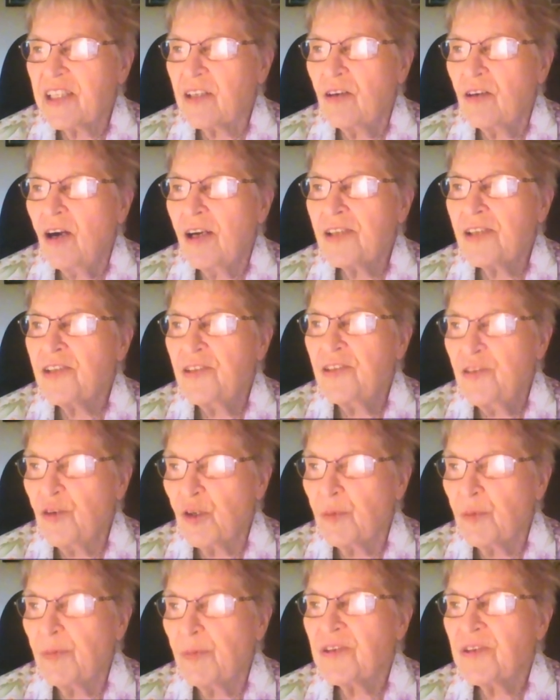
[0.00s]
cost
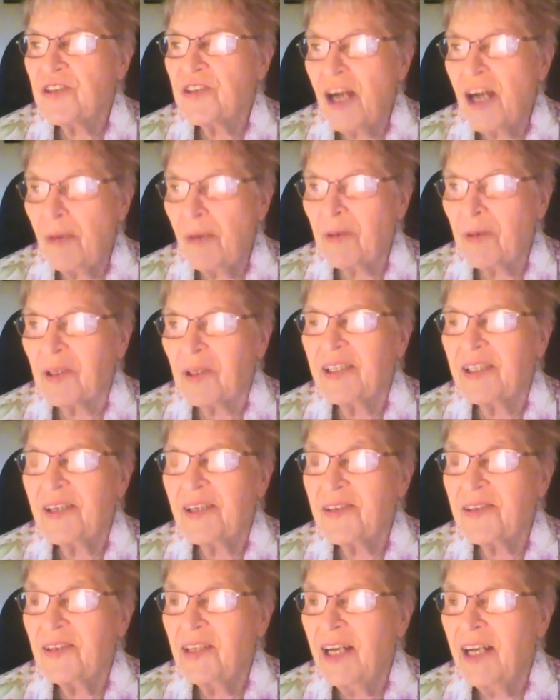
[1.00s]
Norbert Čapek
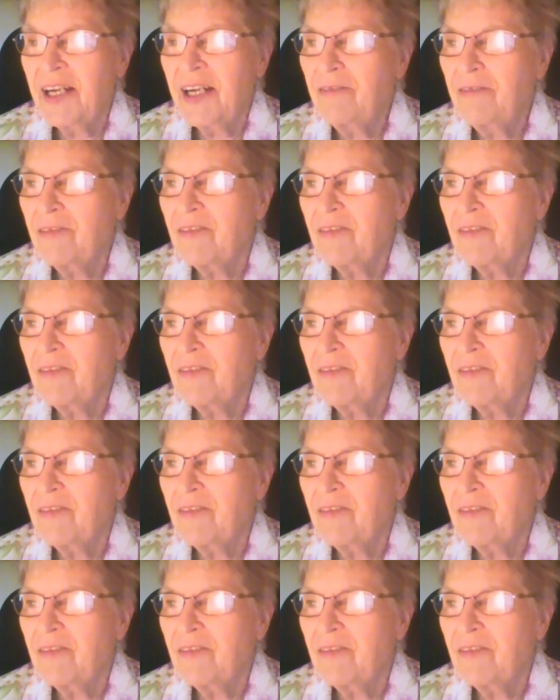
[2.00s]
his life.